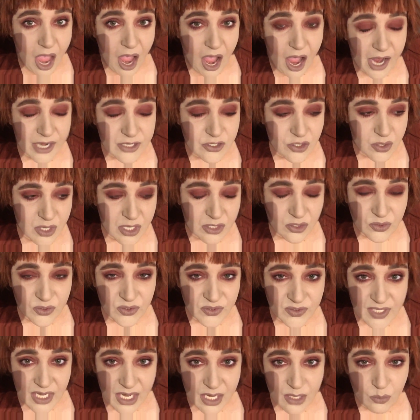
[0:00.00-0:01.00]
I don't
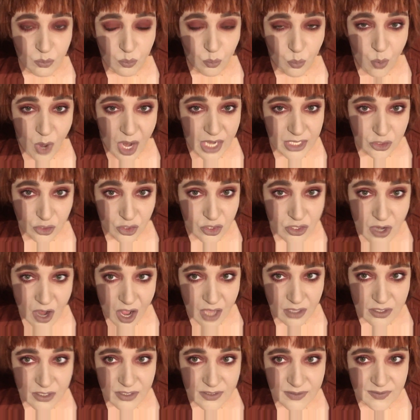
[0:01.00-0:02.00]
understand why you're
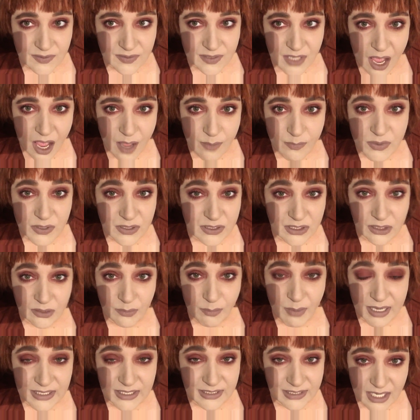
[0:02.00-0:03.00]
not going to stop until
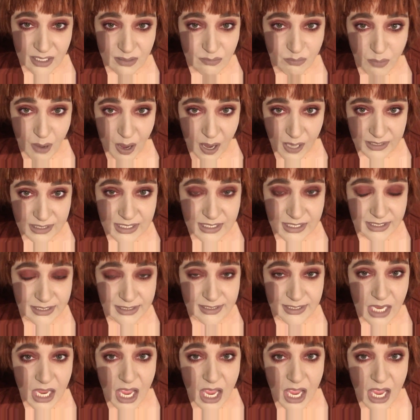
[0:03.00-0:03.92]
my dead body is